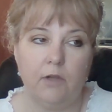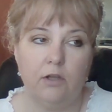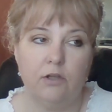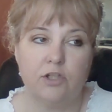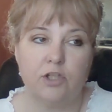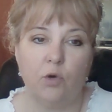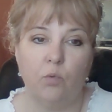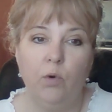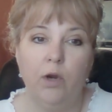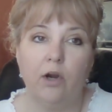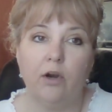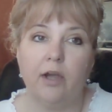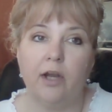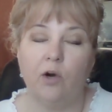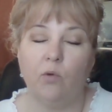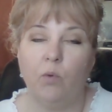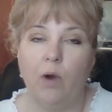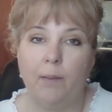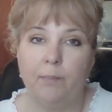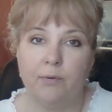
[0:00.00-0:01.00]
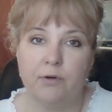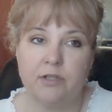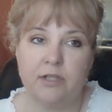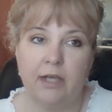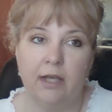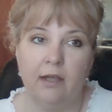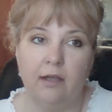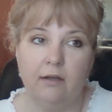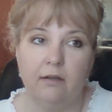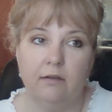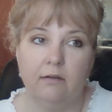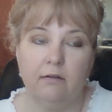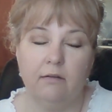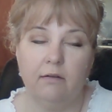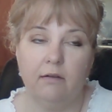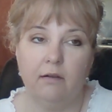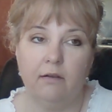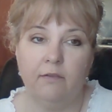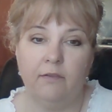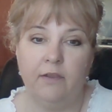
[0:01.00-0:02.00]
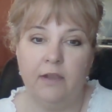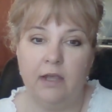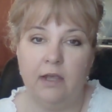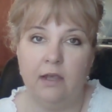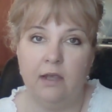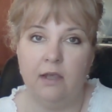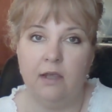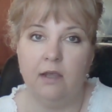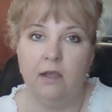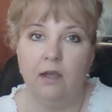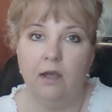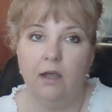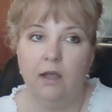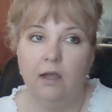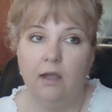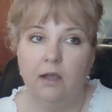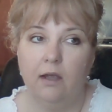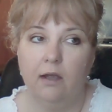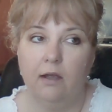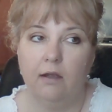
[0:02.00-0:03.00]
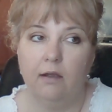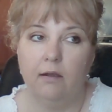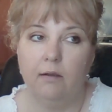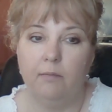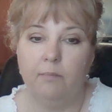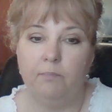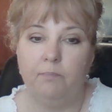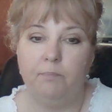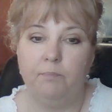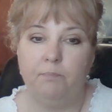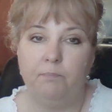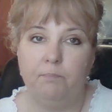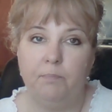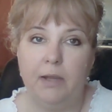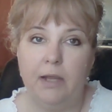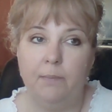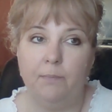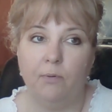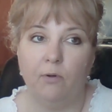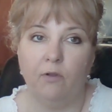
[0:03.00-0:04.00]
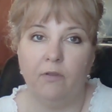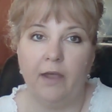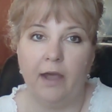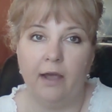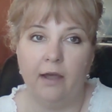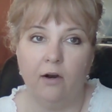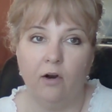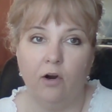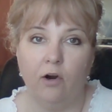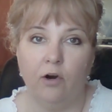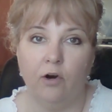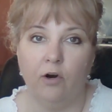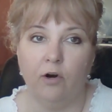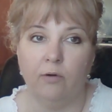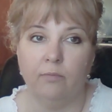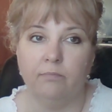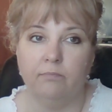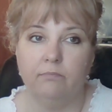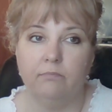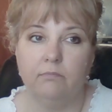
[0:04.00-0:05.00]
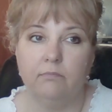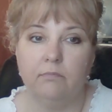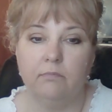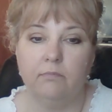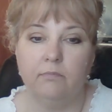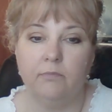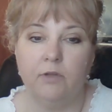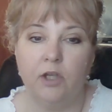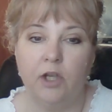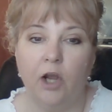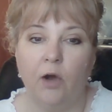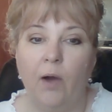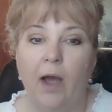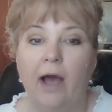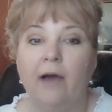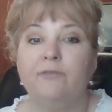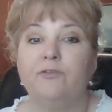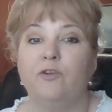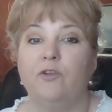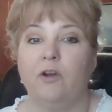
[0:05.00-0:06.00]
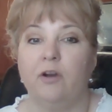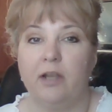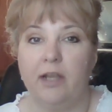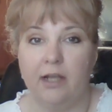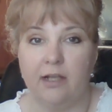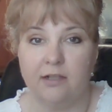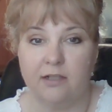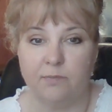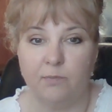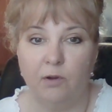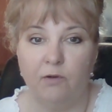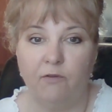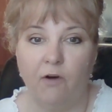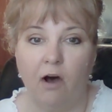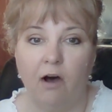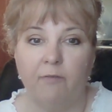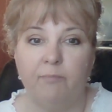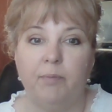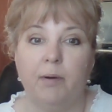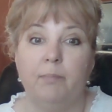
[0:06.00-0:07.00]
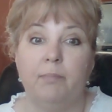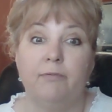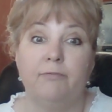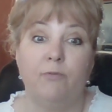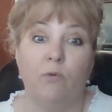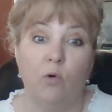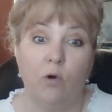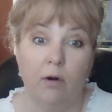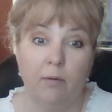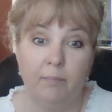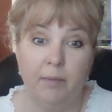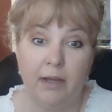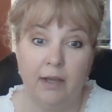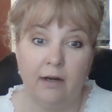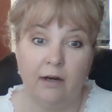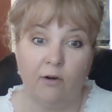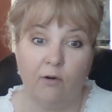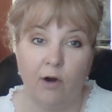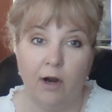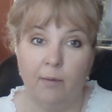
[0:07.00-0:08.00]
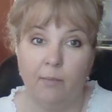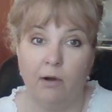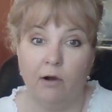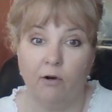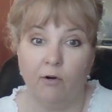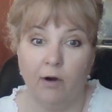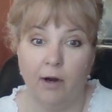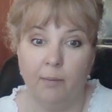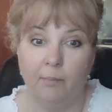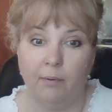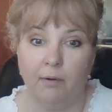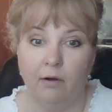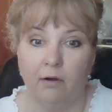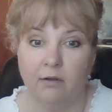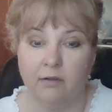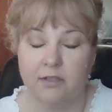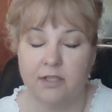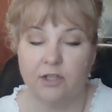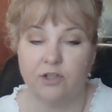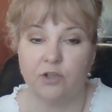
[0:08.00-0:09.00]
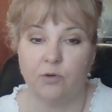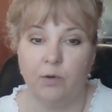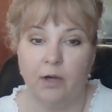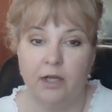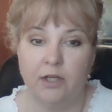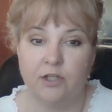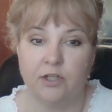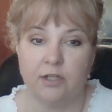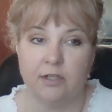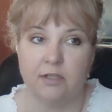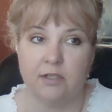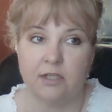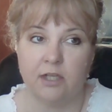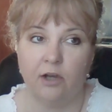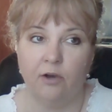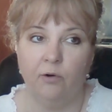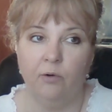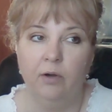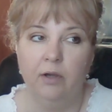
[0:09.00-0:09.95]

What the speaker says: So we're going to represent the people that are, after their kids move off, but before being a grandma, grandpa situation. So